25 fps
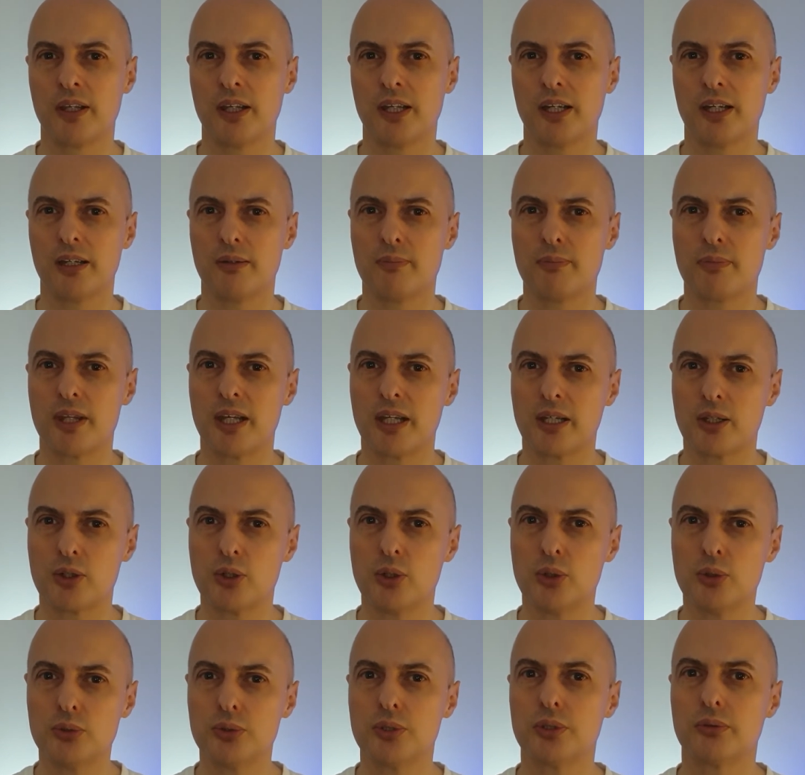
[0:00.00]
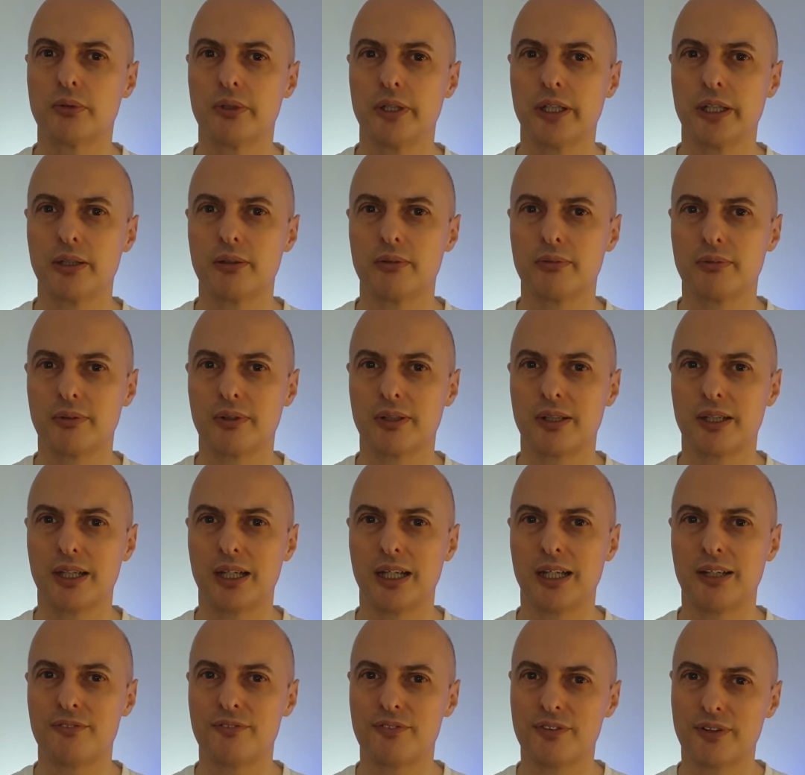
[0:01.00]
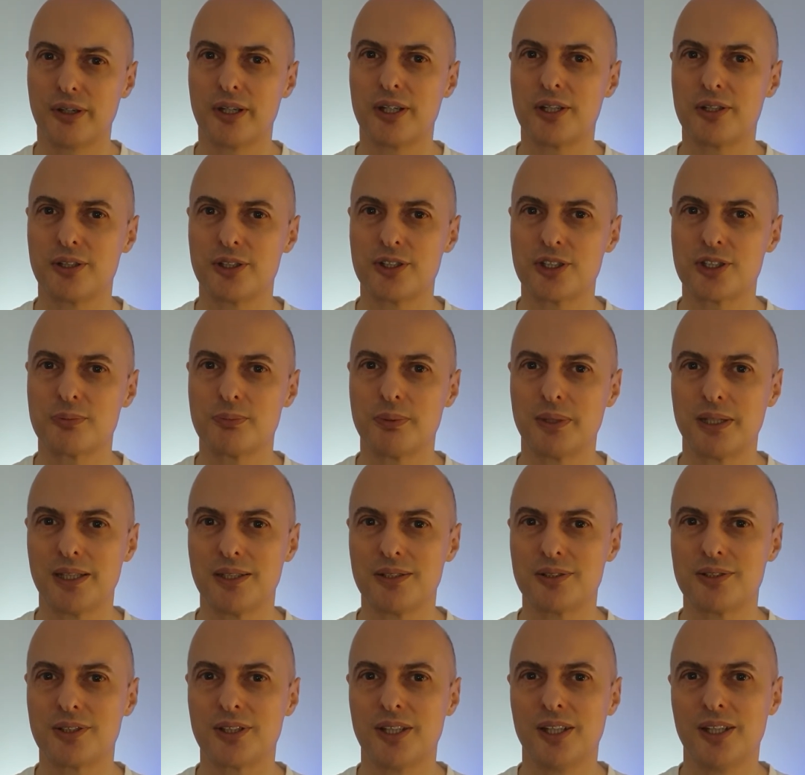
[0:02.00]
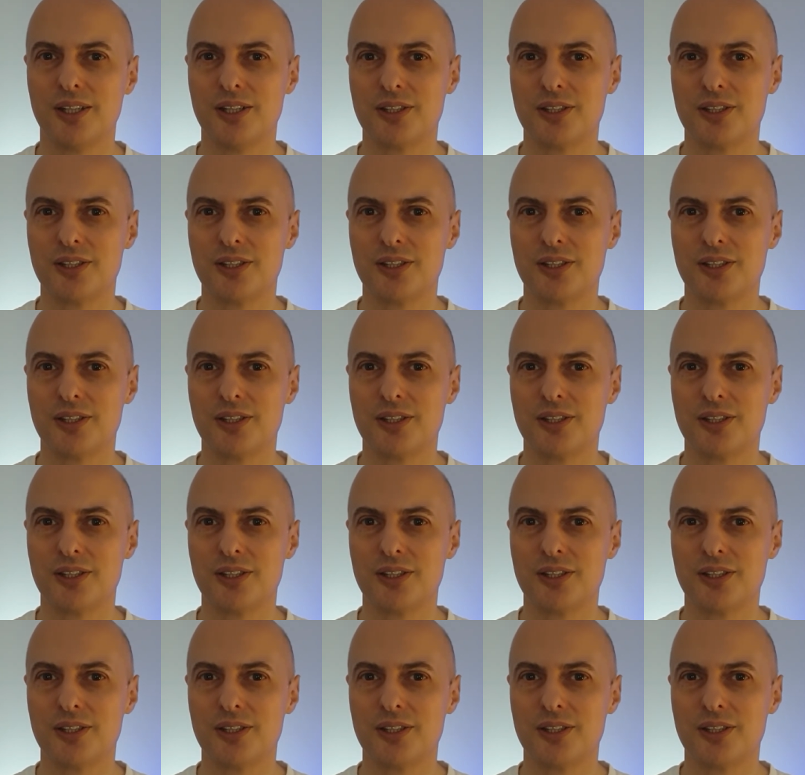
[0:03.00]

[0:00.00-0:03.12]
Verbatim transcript: Um, they're cornering at very high speeds.